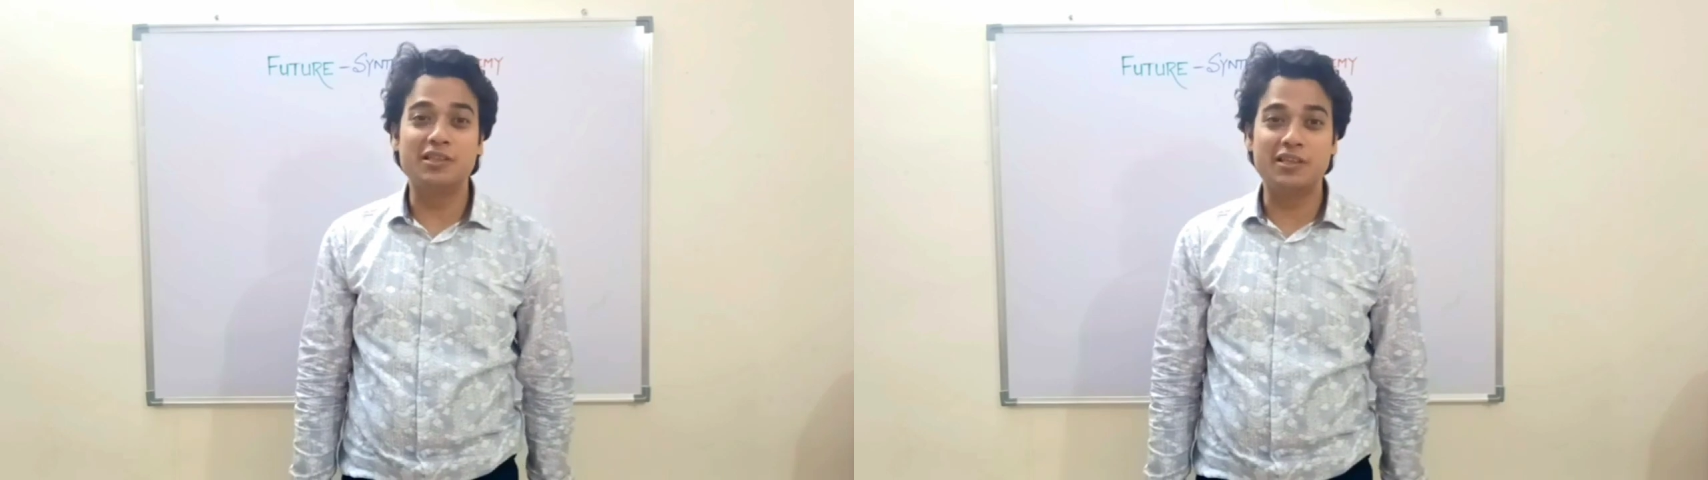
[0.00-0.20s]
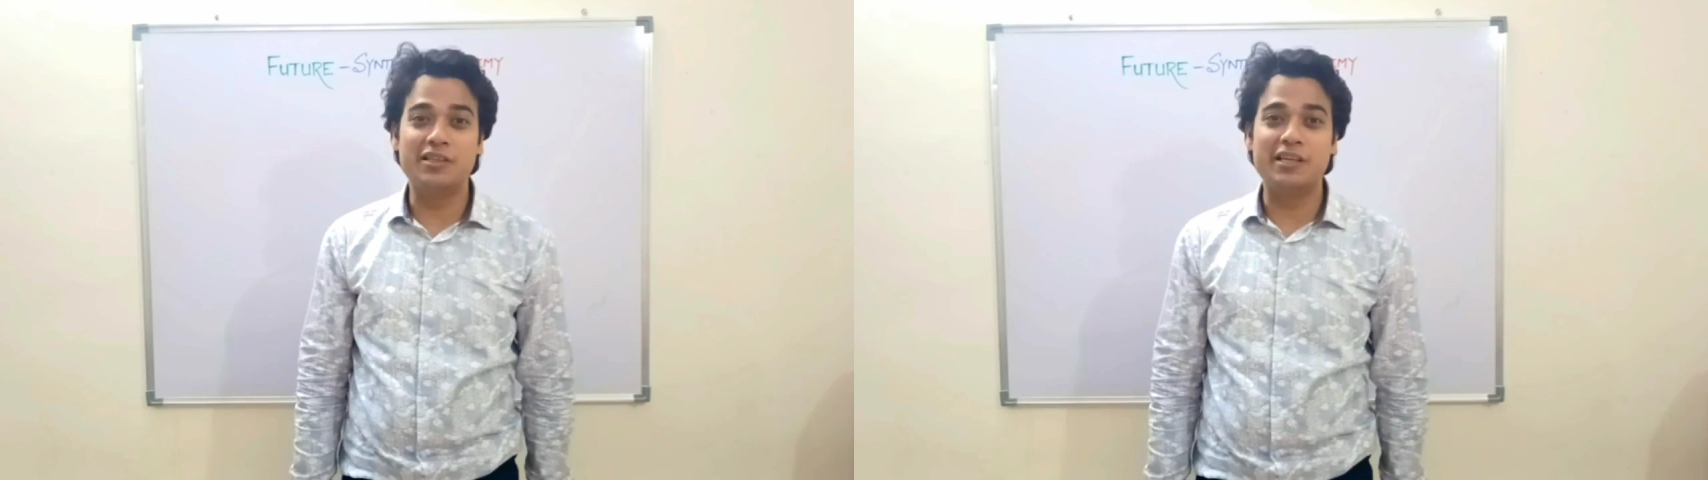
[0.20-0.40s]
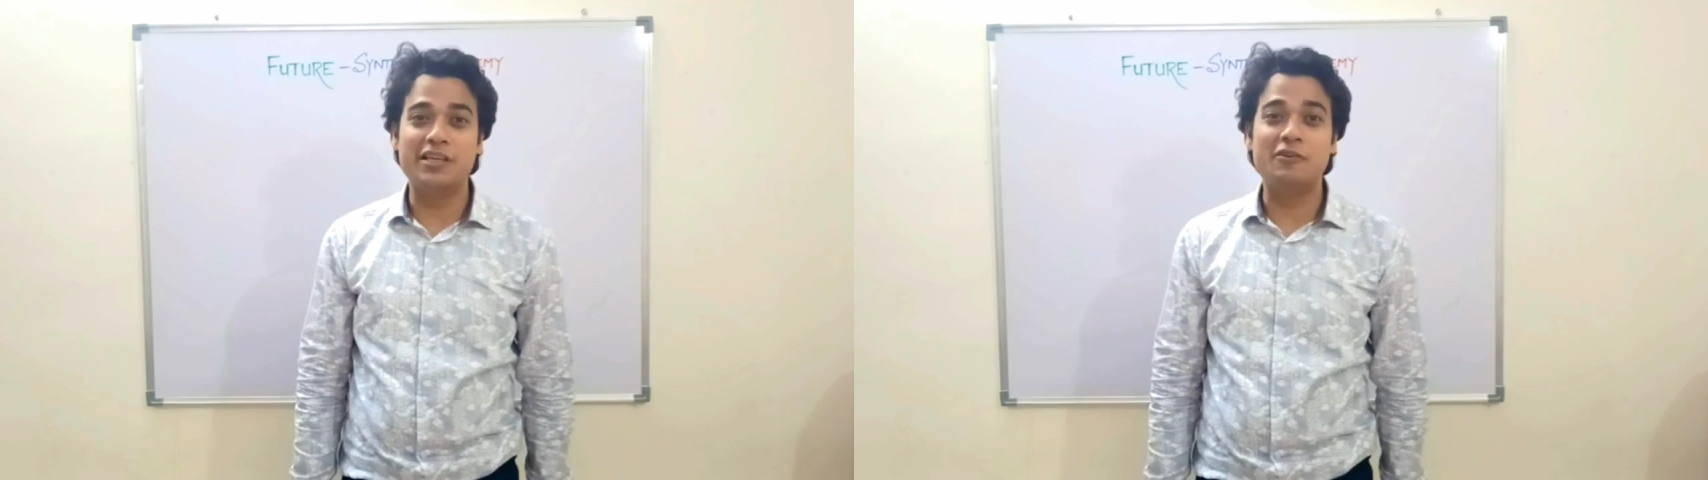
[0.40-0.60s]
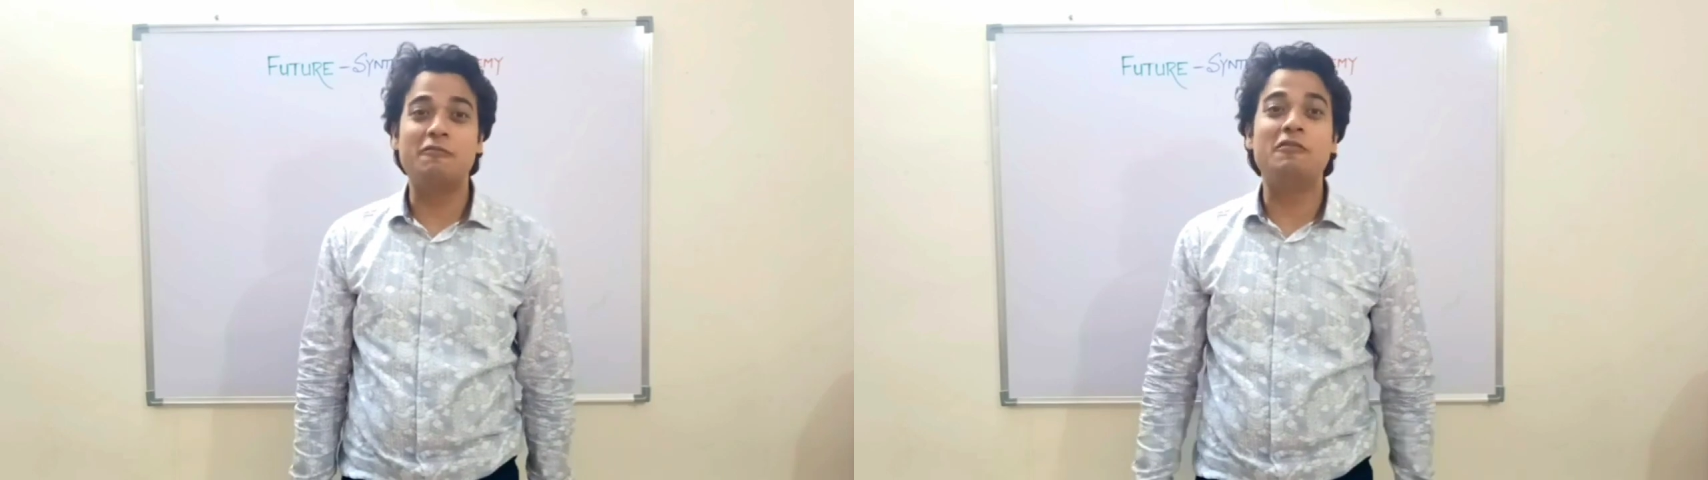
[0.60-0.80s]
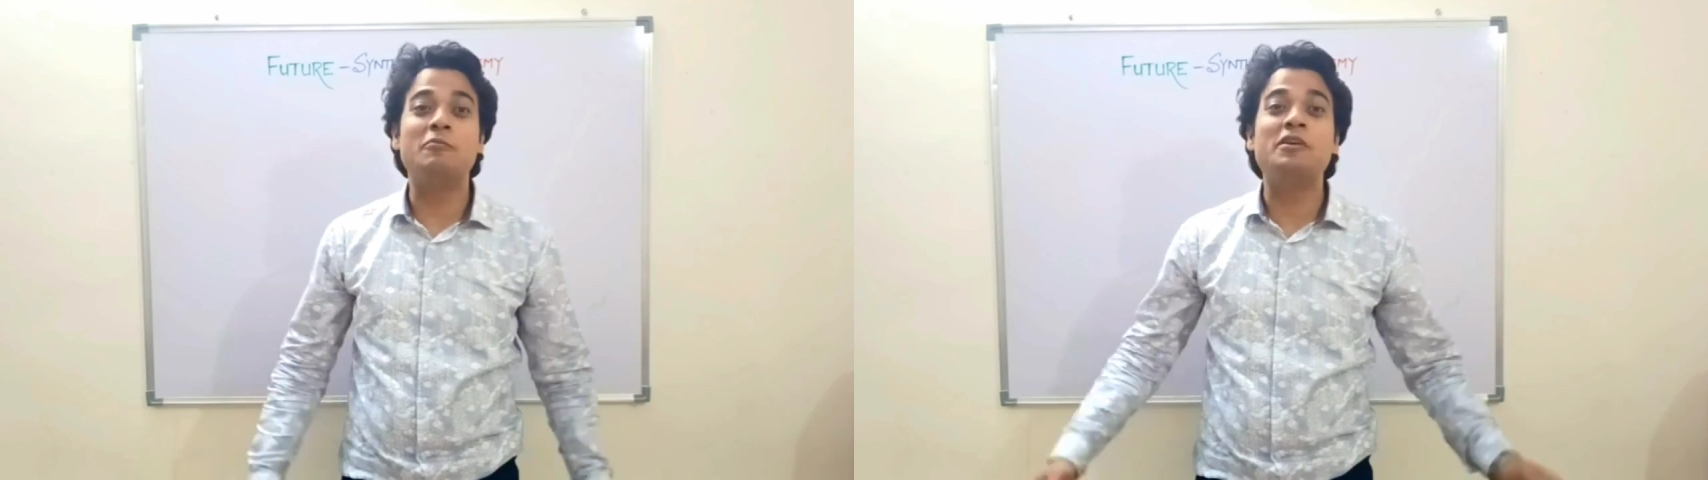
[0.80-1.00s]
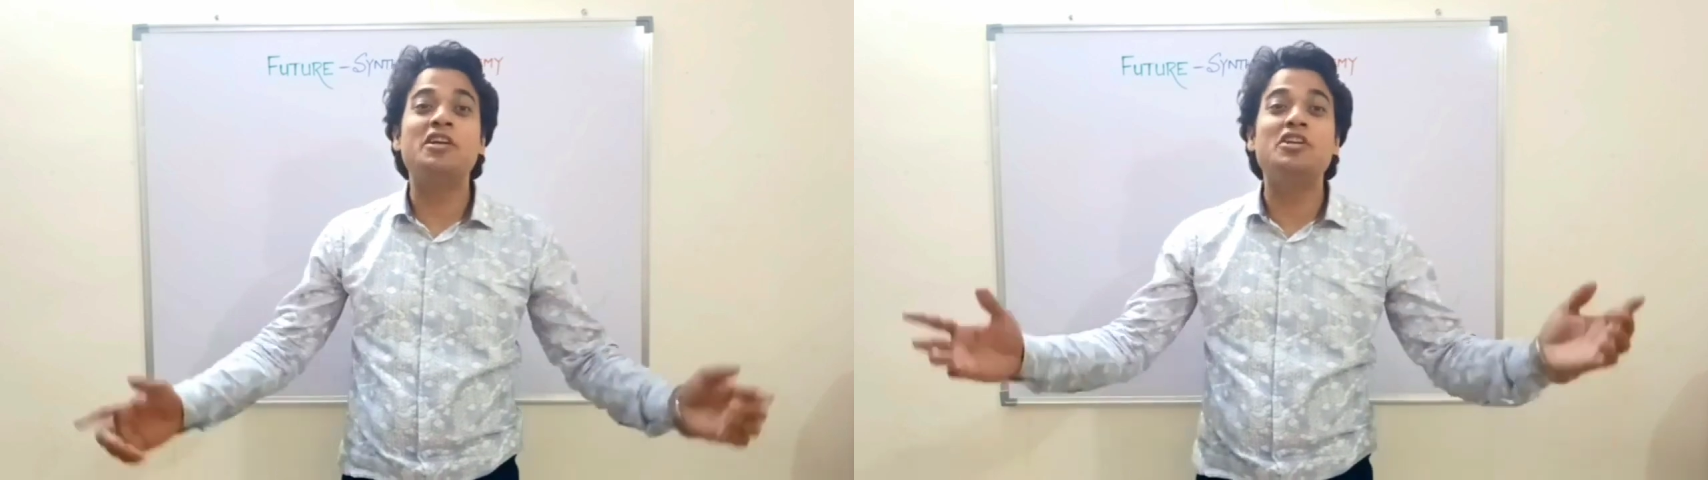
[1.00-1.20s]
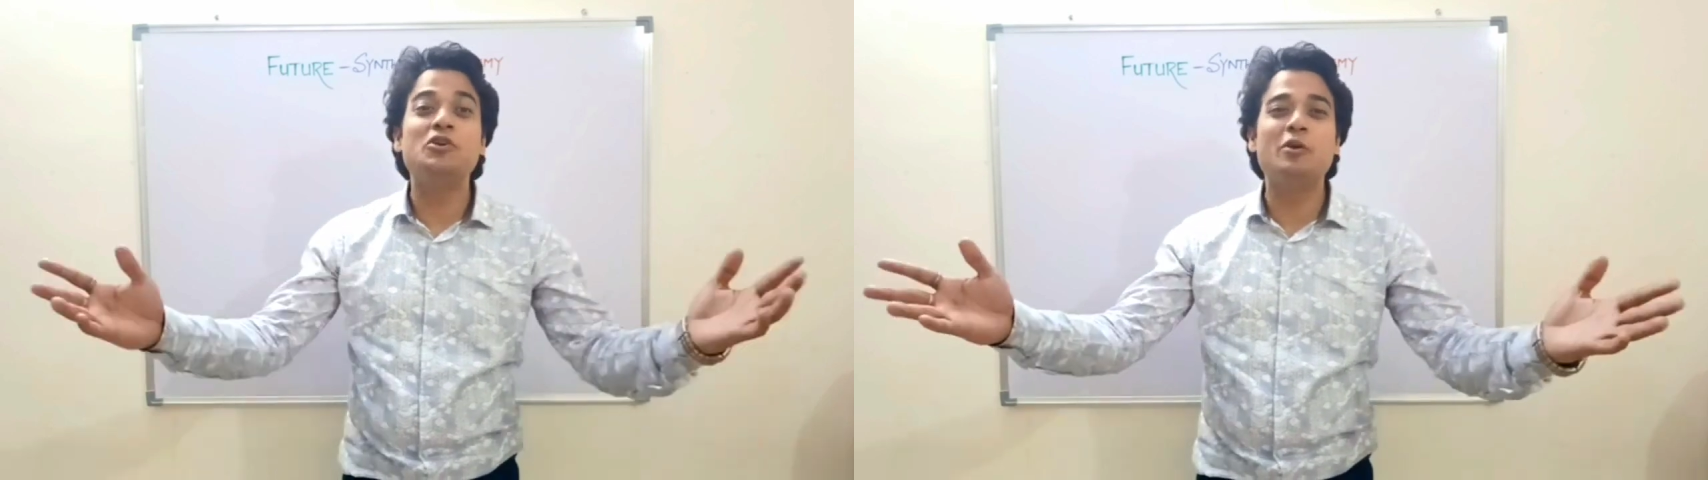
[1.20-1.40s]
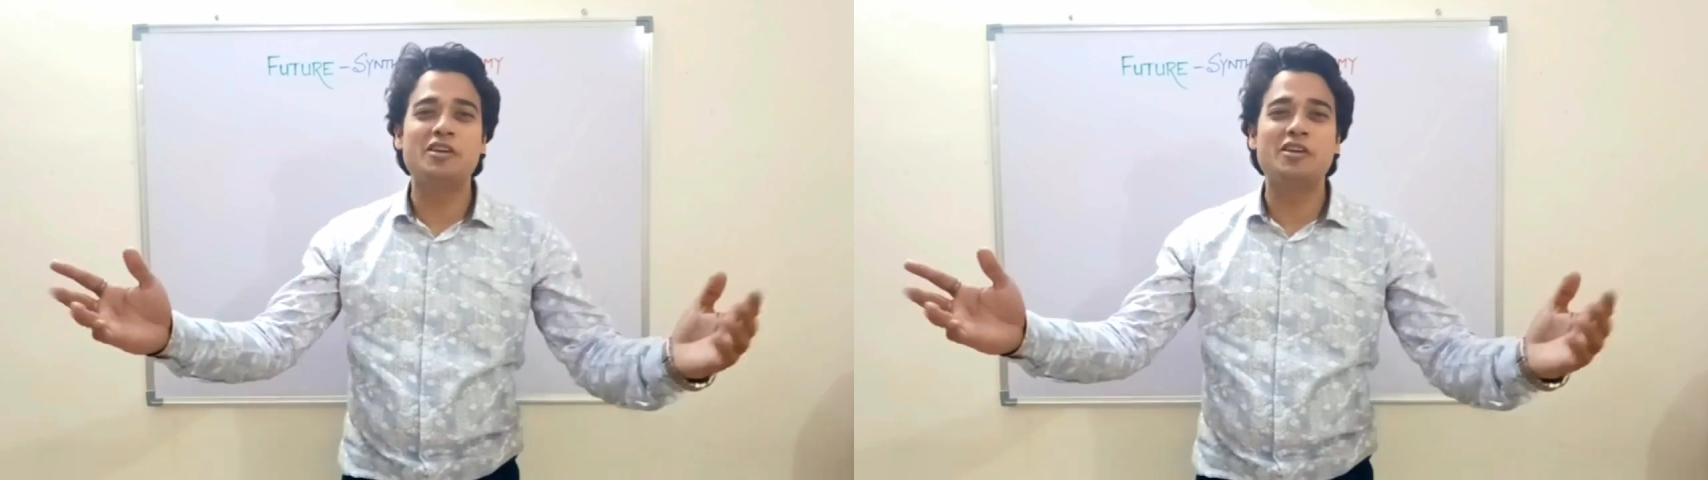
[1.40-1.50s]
learning will be a new